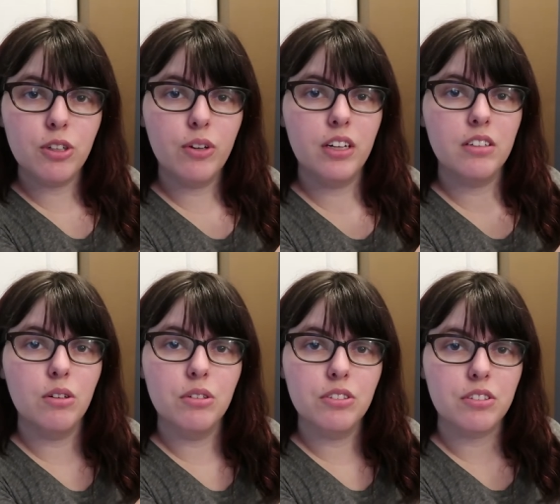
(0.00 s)
donut
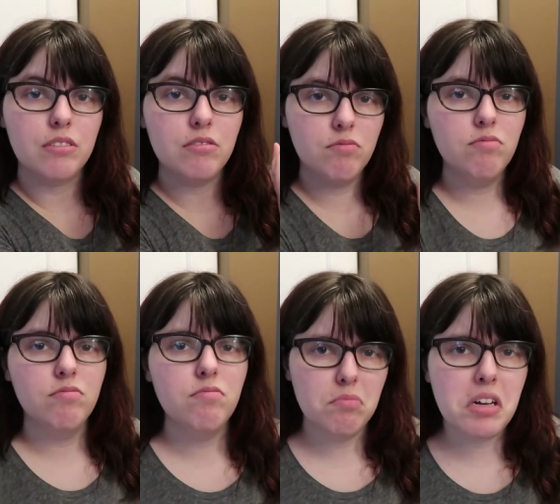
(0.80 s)
holes and
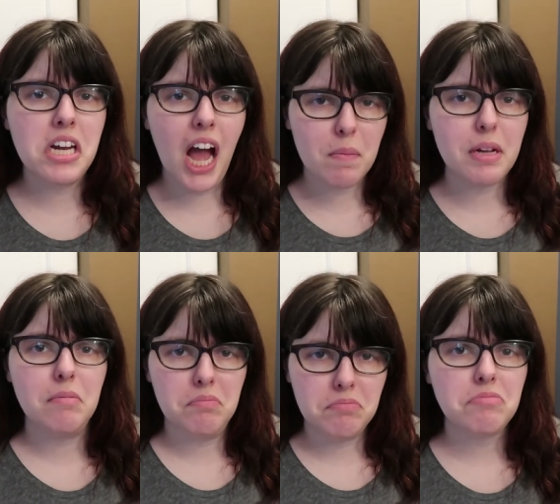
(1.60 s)
been happy.